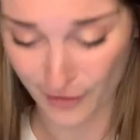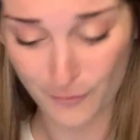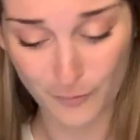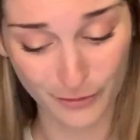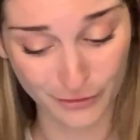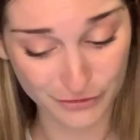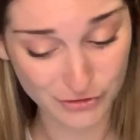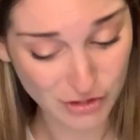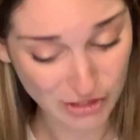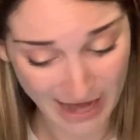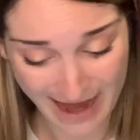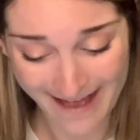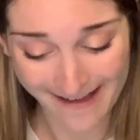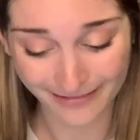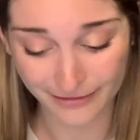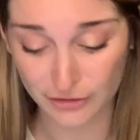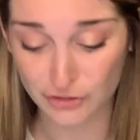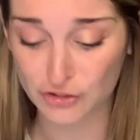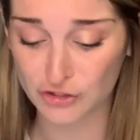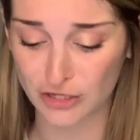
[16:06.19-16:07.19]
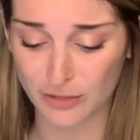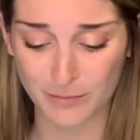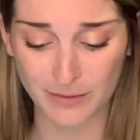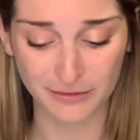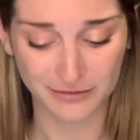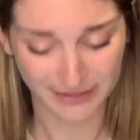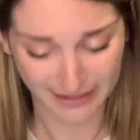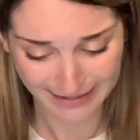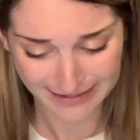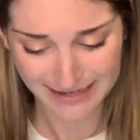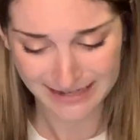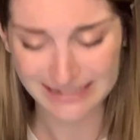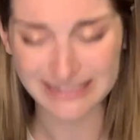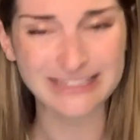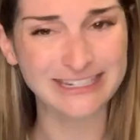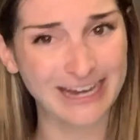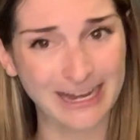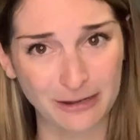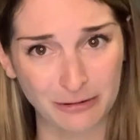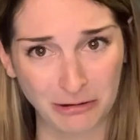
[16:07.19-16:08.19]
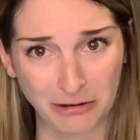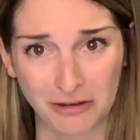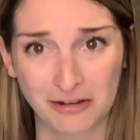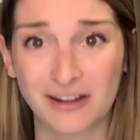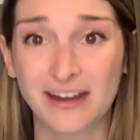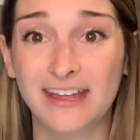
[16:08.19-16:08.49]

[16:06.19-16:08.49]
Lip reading: will challenge the malignant terror